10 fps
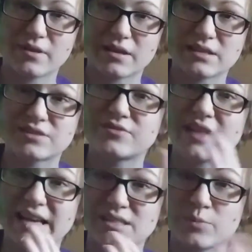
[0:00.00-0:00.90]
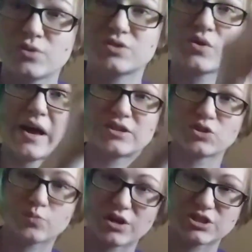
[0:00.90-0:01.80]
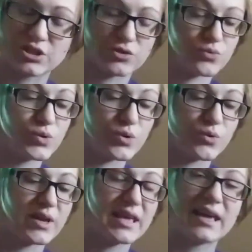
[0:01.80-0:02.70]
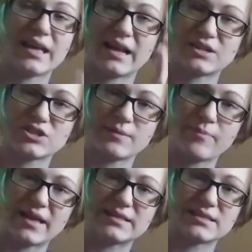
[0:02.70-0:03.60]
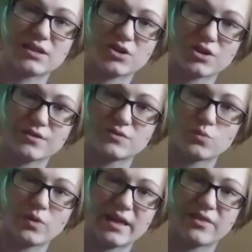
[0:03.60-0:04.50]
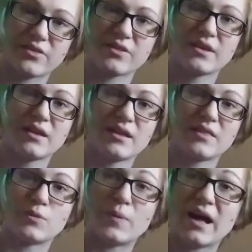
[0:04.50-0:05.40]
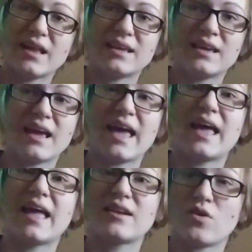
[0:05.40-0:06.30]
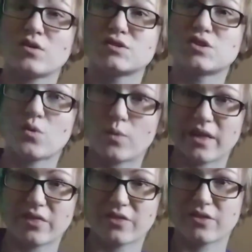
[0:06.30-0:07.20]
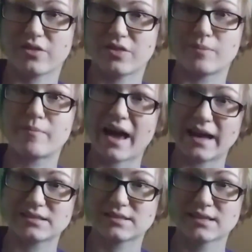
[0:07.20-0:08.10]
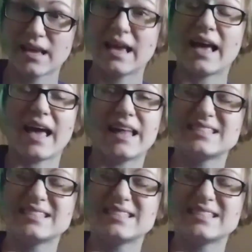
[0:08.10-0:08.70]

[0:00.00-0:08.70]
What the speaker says: is flexible, so as you're brushing through, it actually bends and curves with the body and also with the mats. And